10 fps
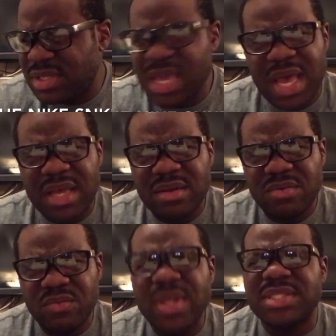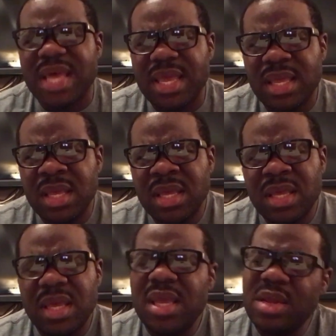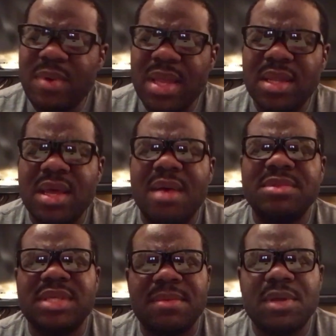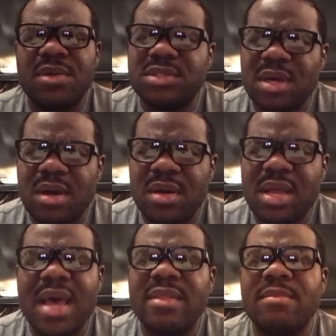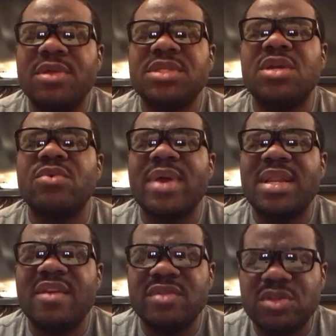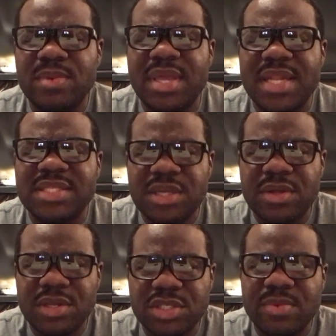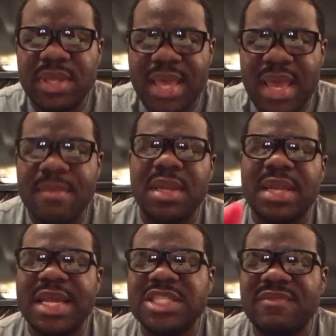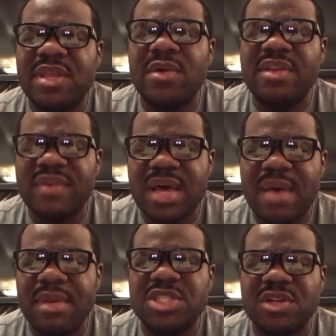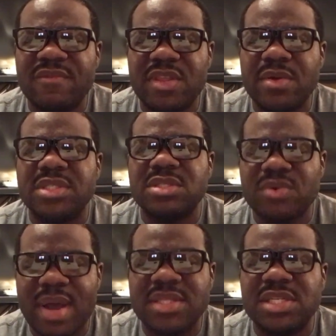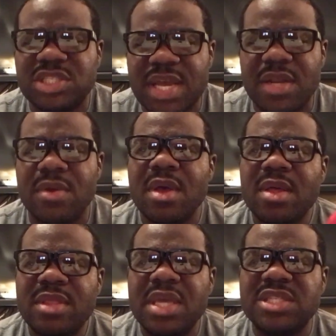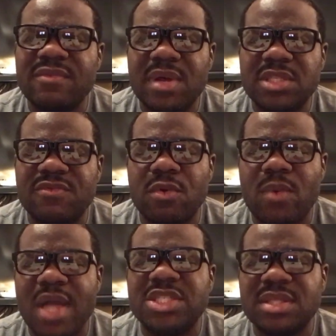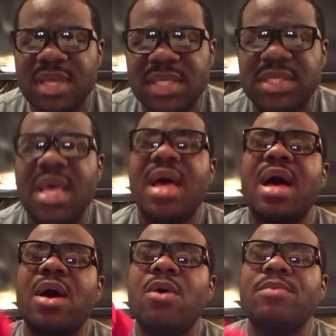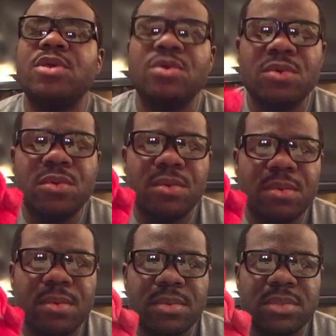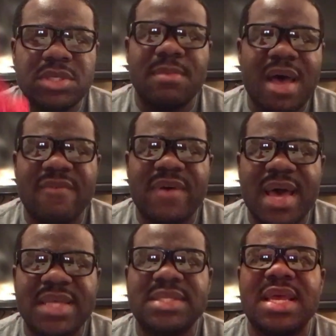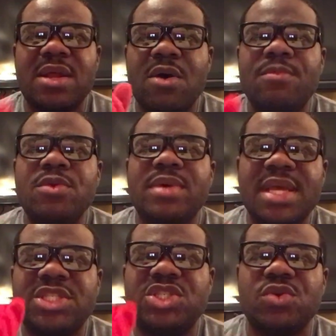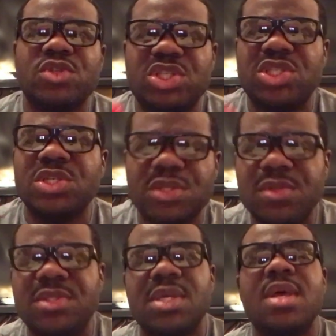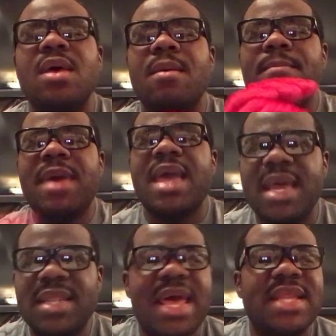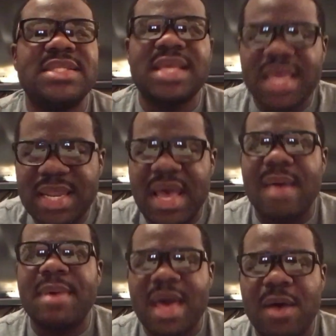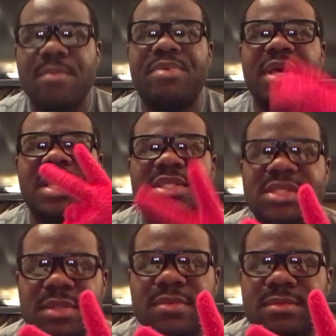Yeah, Wednesday. Anyway, look, I'm Skip Goes Hard. I am the most underrated, never duplicated sneaker YouTube in the game. Like this video, leave a comment, share the video, and subscribe to the channel. Thank you so much for watching this. I hope you took my advice, and I hope you get your shoes. Man, that is it. I'm out. Peace.